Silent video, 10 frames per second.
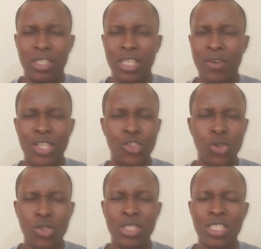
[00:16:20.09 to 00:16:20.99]
In our
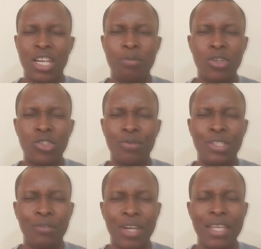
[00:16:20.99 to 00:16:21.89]
church, this is a month
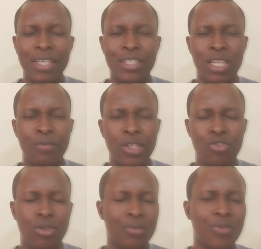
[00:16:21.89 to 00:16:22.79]
of divine
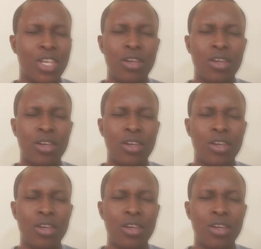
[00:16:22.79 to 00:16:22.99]
intervention.